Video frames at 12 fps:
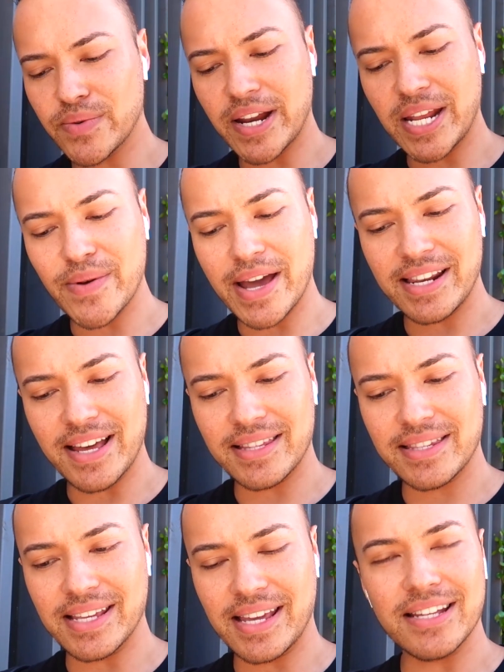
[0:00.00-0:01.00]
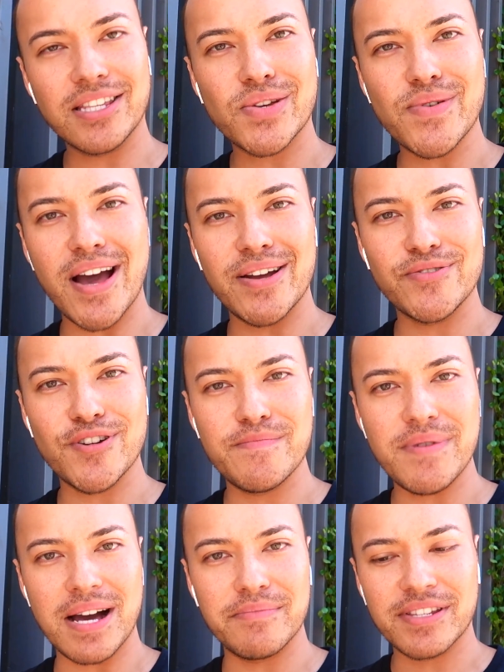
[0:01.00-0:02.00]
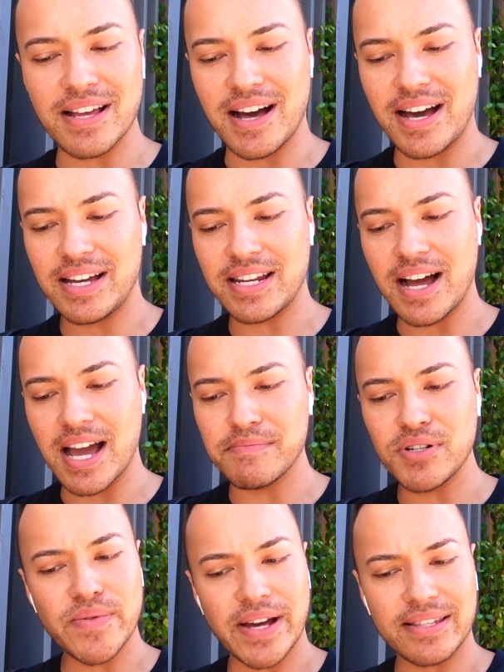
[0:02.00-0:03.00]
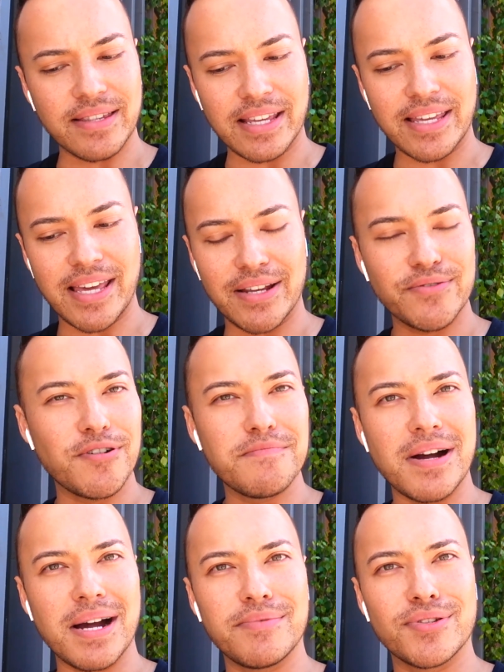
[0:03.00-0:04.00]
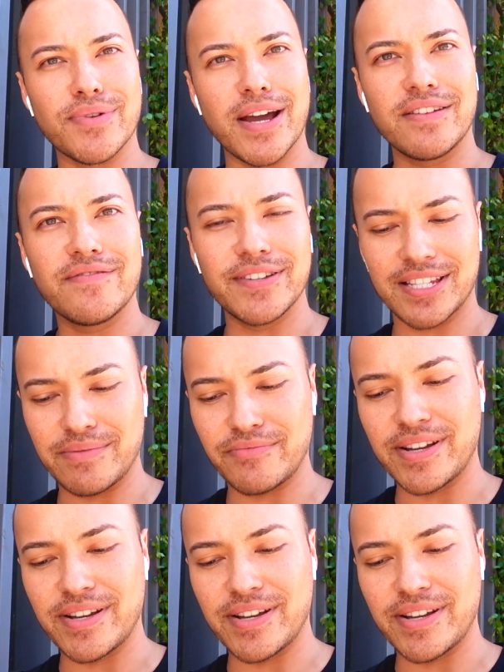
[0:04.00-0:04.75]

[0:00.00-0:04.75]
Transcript: So anyway, let's dig into our rhubarb tart. I'm always thinking rhubarb's red for some